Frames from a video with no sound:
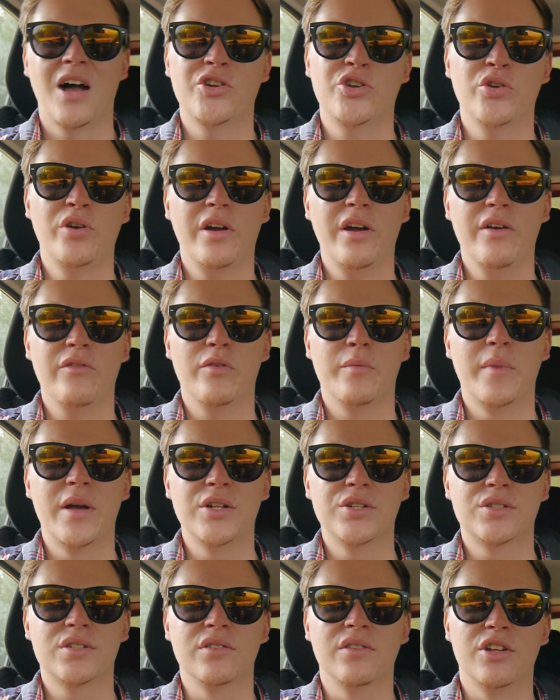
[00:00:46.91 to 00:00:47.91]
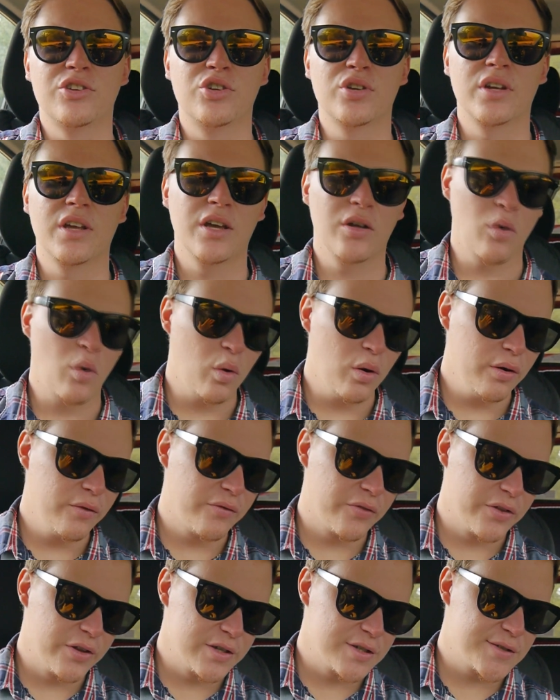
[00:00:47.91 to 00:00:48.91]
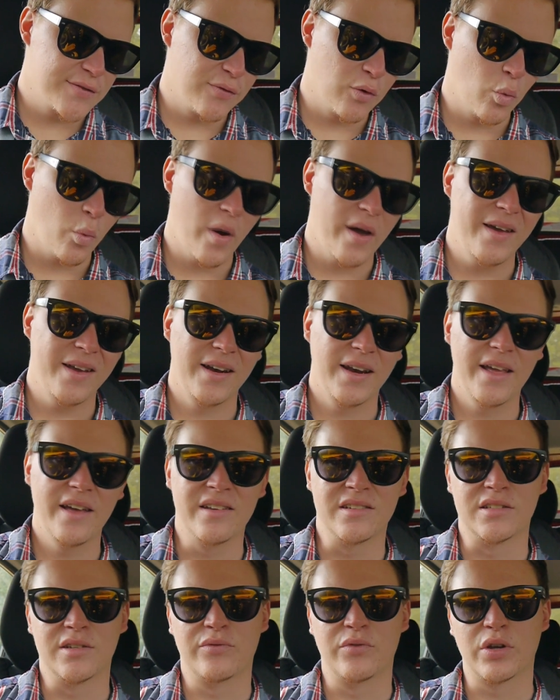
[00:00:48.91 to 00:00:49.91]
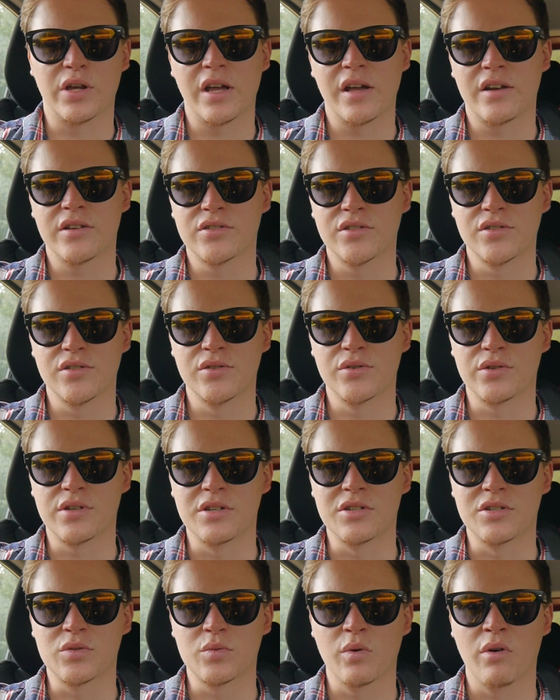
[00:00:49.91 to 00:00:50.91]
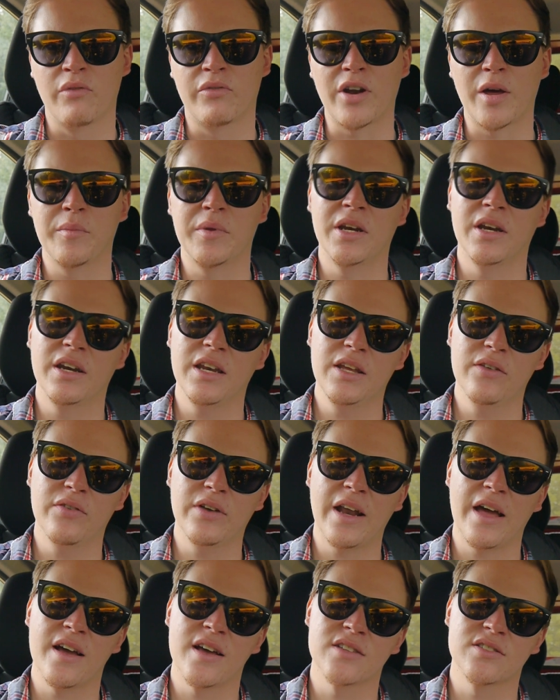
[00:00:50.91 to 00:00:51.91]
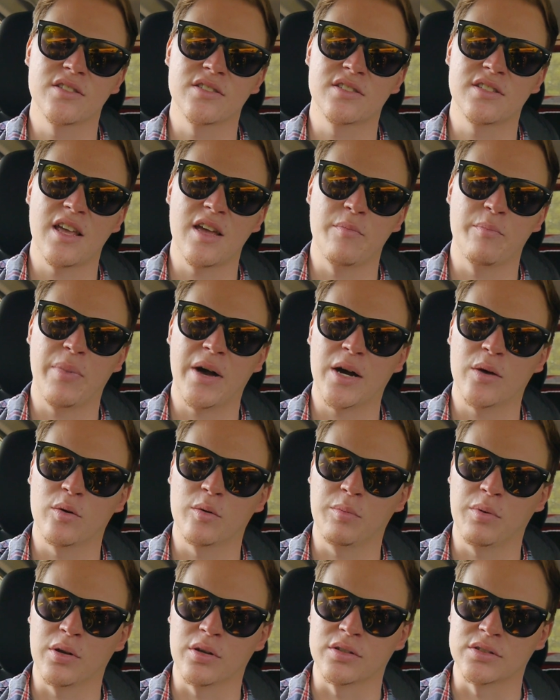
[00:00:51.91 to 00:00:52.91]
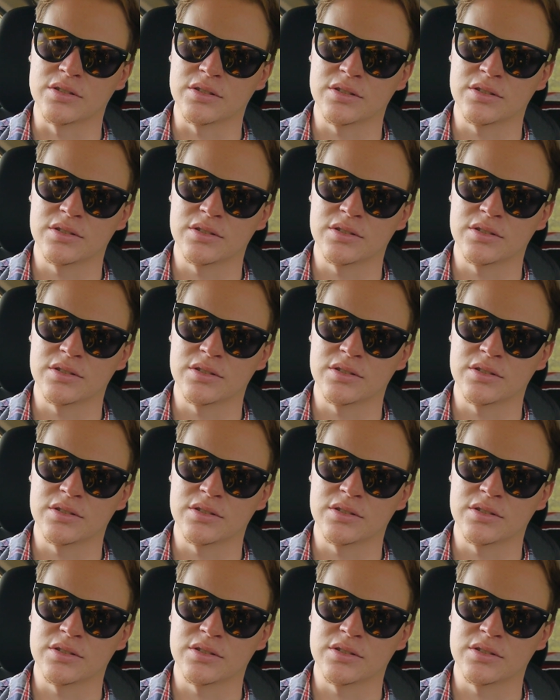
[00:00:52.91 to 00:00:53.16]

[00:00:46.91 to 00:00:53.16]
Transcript: Should I ever mention that you can get all of this for way less if you get a Suzuki Swift. I mean, it even has the same power plant.